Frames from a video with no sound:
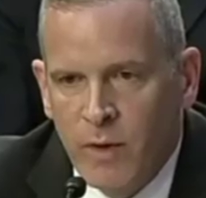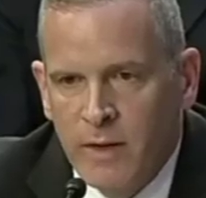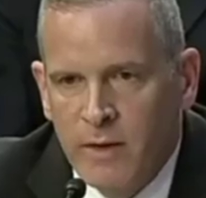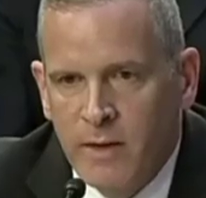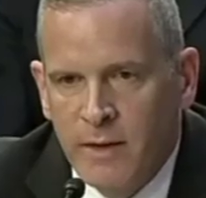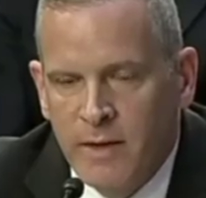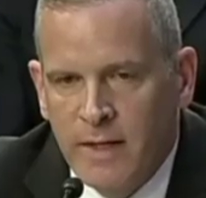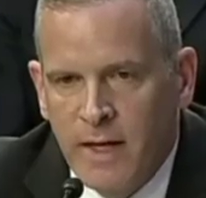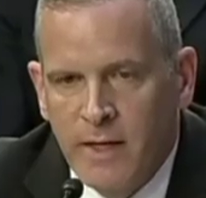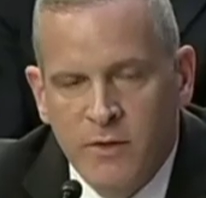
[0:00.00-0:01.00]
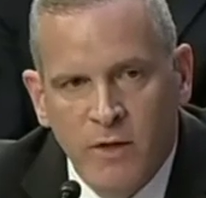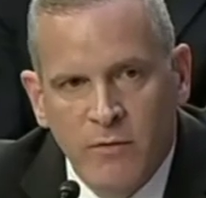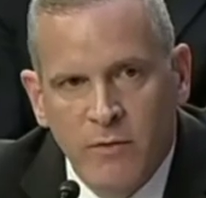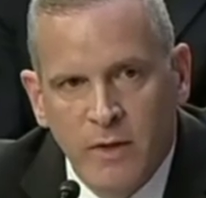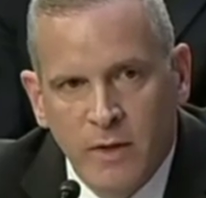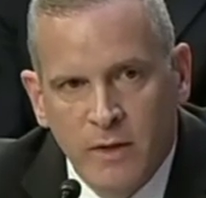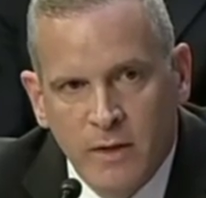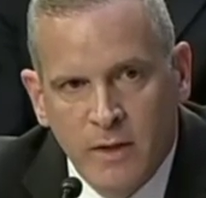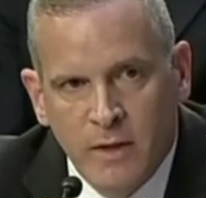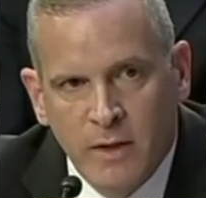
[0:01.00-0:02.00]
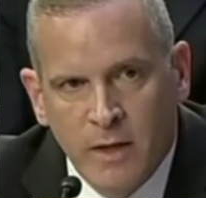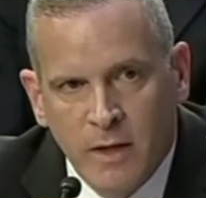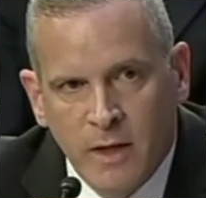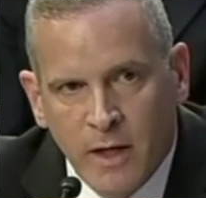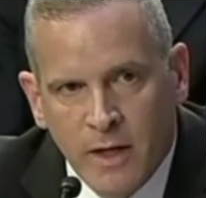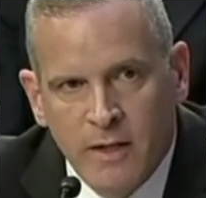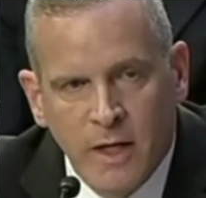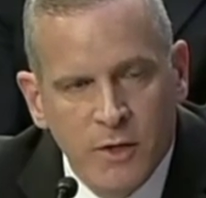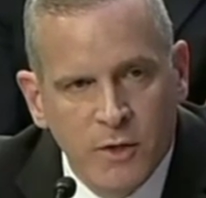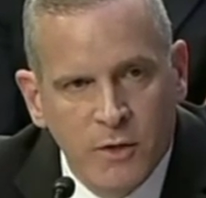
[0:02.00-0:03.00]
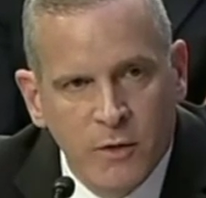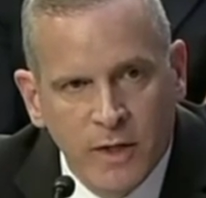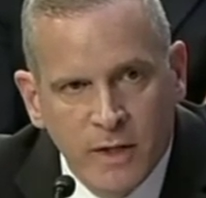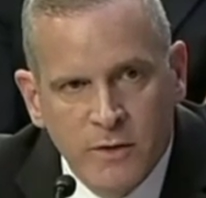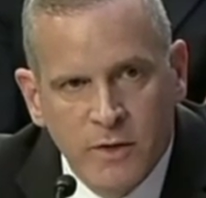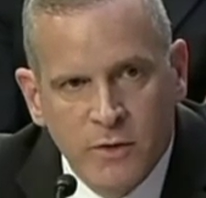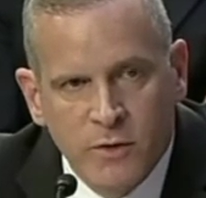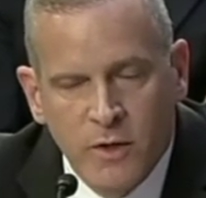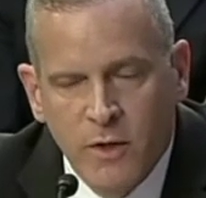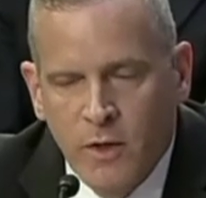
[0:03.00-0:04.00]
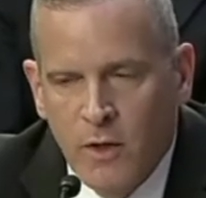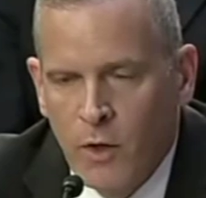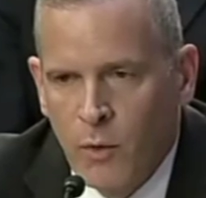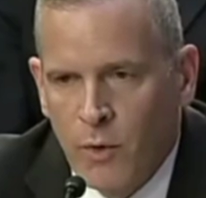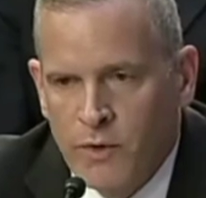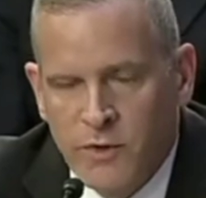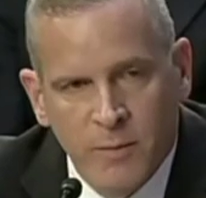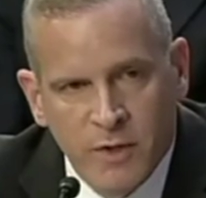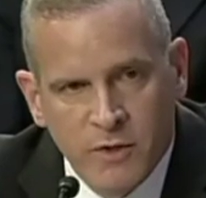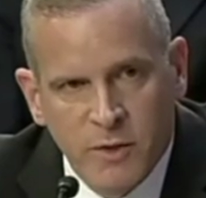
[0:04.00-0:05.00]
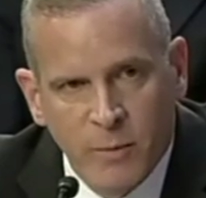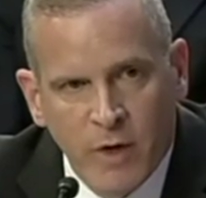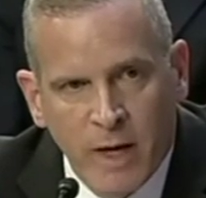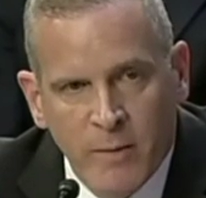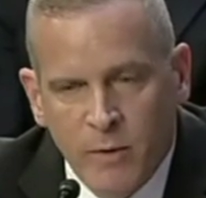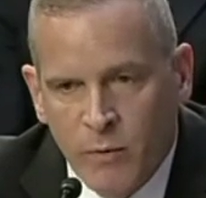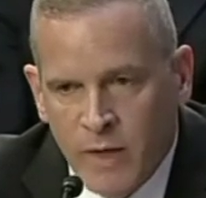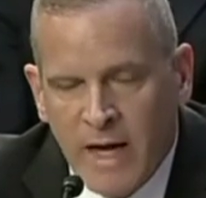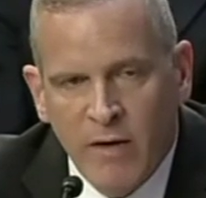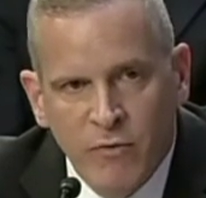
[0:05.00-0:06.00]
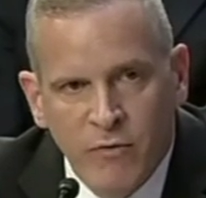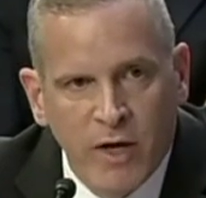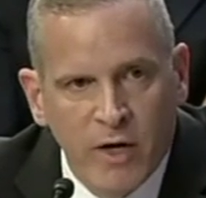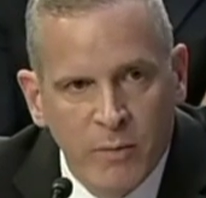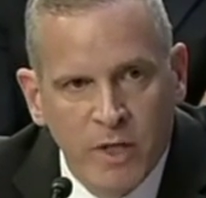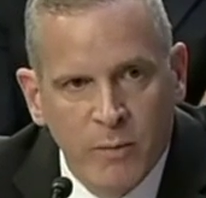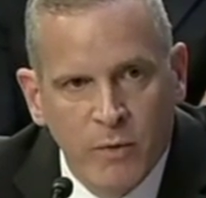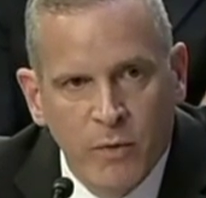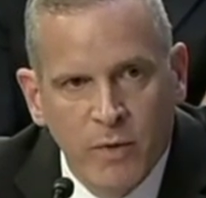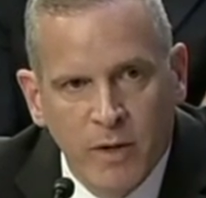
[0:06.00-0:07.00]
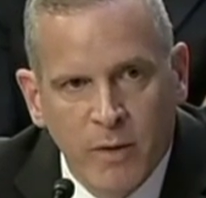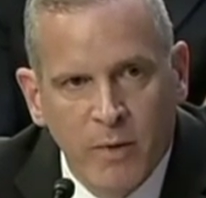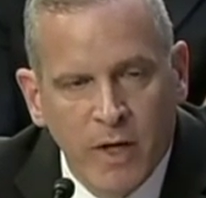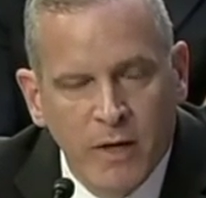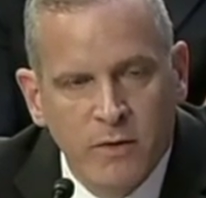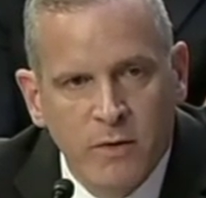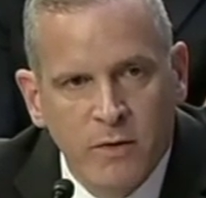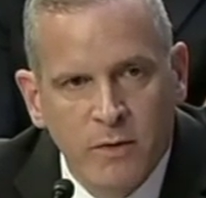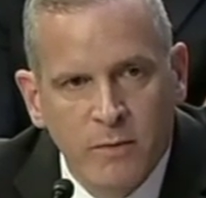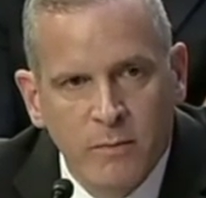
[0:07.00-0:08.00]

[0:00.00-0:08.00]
there in the in the case of the uh, unintentional instance where something similar happened. We have fired people in the past.